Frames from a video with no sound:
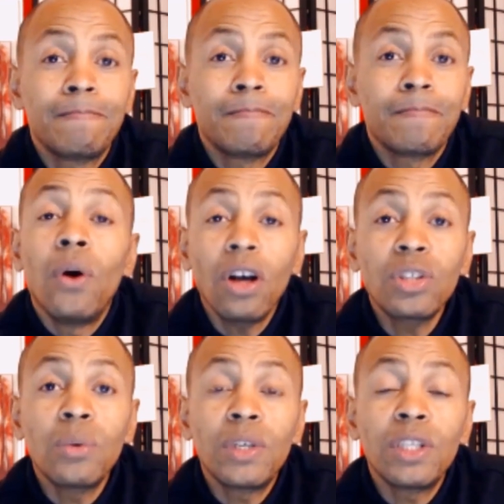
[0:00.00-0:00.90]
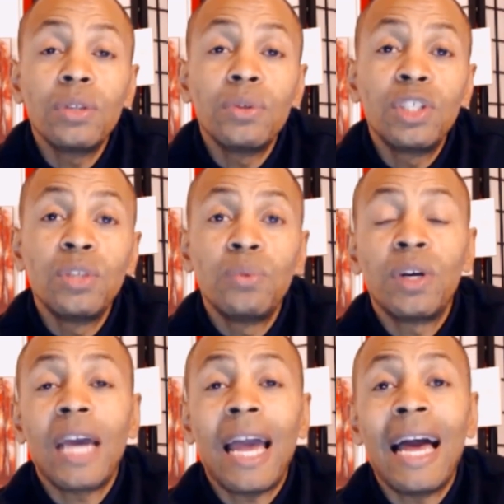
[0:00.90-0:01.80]
What you also want to do is you
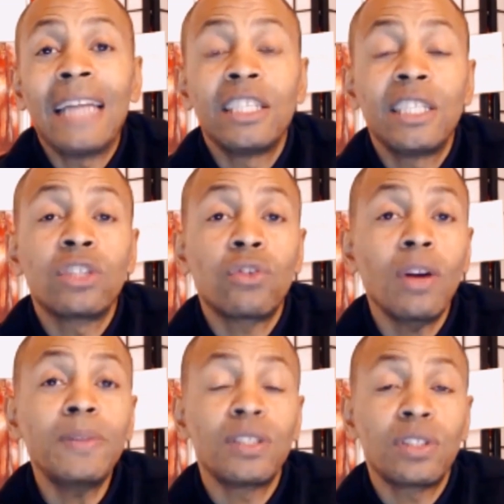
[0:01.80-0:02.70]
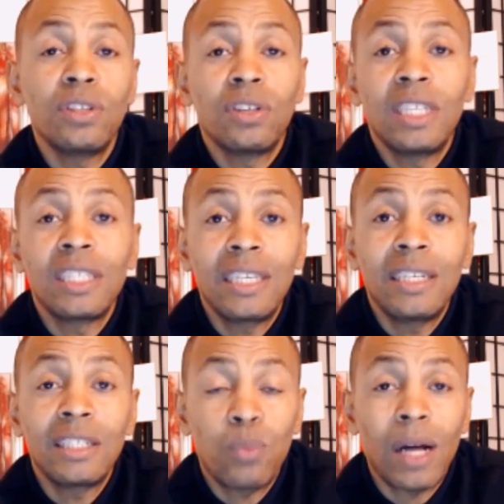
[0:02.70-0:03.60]
want to add the descriptions to your listing